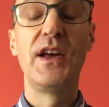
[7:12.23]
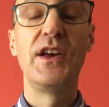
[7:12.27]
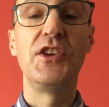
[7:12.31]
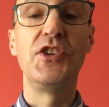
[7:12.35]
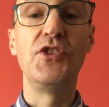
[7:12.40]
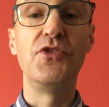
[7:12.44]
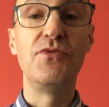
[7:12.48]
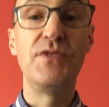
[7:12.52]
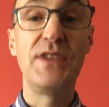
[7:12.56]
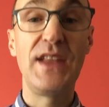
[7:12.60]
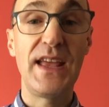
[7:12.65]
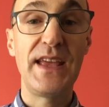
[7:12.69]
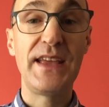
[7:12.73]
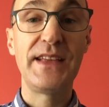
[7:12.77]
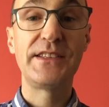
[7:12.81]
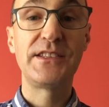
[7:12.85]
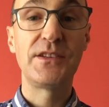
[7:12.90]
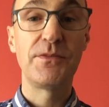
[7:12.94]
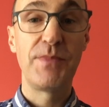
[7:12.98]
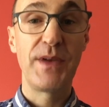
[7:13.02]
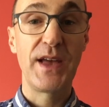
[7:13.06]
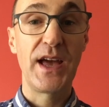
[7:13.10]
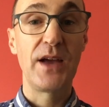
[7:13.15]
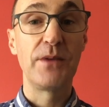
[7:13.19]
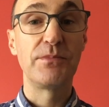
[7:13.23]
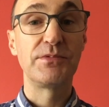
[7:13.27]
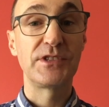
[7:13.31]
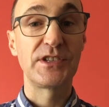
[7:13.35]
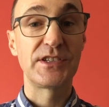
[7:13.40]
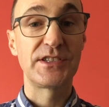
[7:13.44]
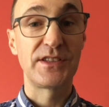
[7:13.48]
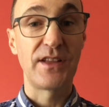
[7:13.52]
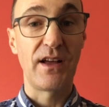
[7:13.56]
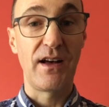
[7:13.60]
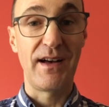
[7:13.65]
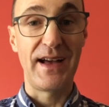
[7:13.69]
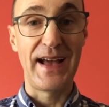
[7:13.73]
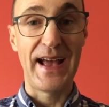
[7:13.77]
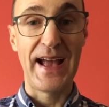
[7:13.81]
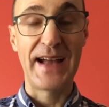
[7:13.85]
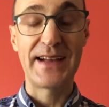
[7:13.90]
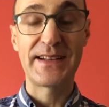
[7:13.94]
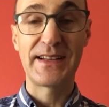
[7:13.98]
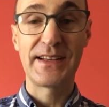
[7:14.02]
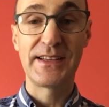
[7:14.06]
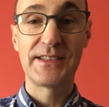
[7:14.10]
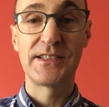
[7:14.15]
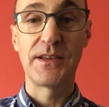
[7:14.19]
You need to be able to start
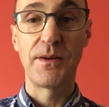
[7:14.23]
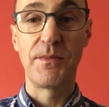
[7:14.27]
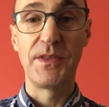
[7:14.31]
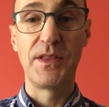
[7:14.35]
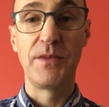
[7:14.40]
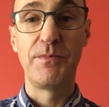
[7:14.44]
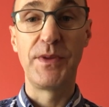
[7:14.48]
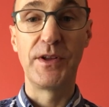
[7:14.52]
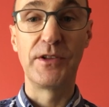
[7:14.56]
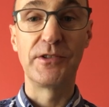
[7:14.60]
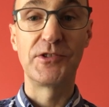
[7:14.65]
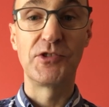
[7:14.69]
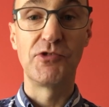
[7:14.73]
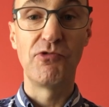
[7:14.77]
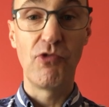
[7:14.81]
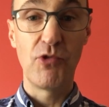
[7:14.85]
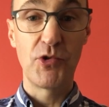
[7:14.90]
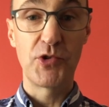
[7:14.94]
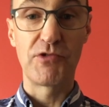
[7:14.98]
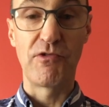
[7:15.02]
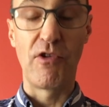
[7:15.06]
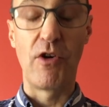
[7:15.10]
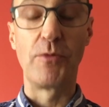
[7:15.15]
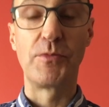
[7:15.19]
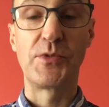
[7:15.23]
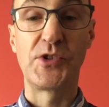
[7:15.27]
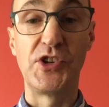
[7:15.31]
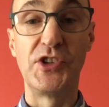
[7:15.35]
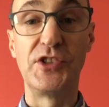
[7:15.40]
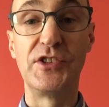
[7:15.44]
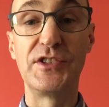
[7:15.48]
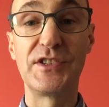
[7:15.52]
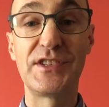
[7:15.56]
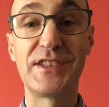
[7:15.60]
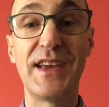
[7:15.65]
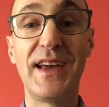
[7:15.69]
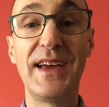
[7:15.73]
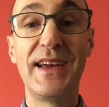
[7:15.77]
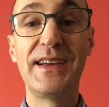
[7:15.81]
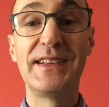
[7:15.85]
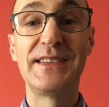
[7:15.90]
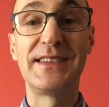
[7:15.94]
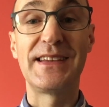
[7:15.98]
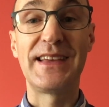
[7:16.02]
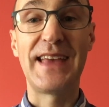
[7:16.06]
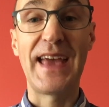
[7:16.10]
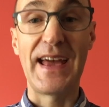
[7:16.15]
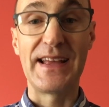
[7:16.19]
adding some of the build to order options
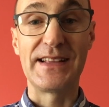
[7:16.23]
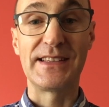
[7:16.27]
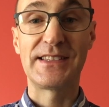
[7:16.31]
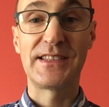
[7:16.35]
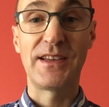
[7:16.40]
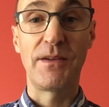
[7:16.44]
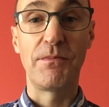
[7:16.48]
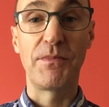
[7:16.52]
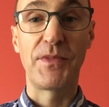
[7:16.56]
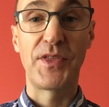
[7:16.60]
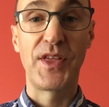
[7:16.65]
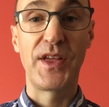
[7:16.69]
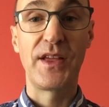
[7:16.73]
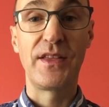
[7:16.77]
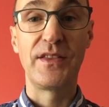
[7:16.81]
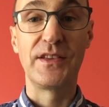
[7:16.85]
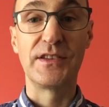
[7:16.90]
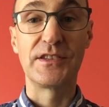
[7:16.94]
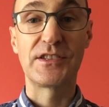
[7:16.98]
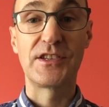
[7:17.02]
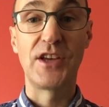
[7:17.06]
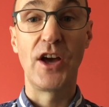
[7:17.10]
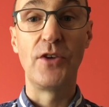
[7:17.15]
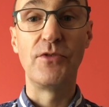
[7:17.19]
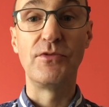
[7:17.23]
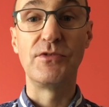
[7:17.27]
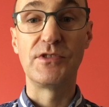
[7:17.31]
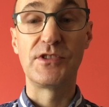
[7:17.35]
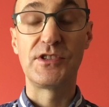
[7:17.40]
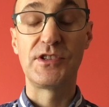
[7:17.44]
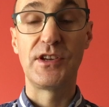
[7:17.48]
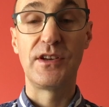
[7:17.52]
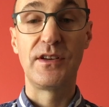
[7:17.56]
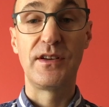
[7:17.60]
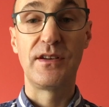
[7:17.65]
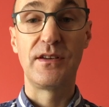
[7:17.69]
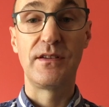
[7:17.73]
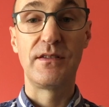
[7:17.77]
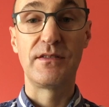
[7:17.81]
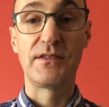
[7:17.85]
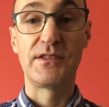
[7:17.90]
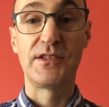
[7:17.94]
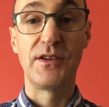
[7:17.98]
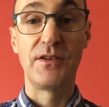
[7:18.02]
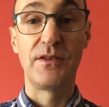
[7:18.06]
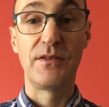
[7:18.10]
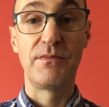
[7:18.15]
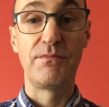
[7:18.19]
to get something that's going
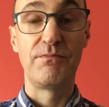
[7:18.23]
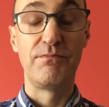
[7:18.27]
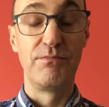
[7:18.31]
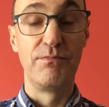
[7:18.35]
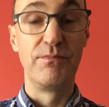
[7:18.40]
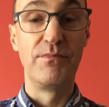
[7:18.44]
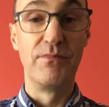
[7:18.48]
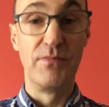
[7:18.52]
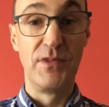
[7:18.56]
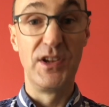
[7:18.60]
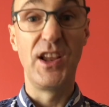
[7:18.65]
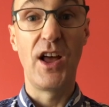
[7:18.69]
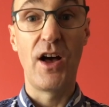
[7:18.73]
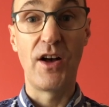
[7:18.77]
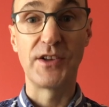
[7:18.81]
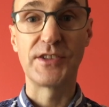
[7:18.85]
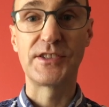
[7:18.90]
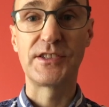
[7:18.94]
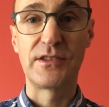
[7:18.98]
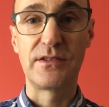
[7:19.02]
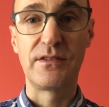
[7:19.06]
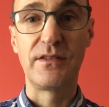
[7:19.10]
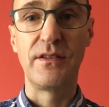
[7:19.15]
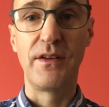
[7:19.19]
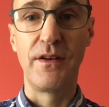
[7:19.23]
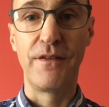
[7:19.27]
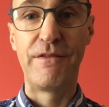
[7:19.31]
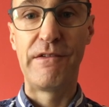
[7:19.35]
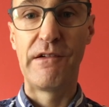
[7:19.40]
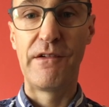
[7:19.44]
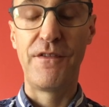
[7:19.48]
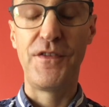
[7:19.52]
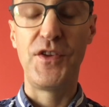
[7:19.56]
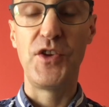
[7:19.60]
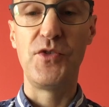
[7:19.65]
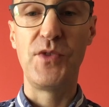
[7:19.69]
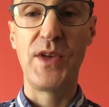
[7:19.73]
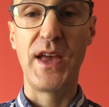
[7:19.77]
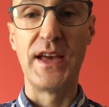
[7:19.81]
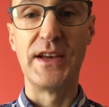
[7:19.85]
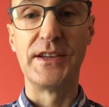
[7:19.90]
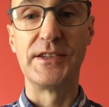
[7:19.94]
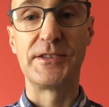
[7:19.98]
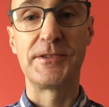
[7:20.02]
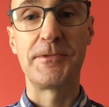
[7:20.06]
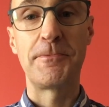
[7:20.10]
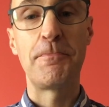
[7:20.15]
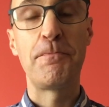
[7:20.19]
to last for a few
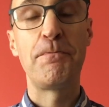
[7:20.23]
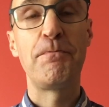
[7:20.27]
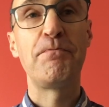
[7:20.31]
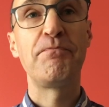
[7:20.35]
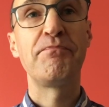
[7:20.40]
years.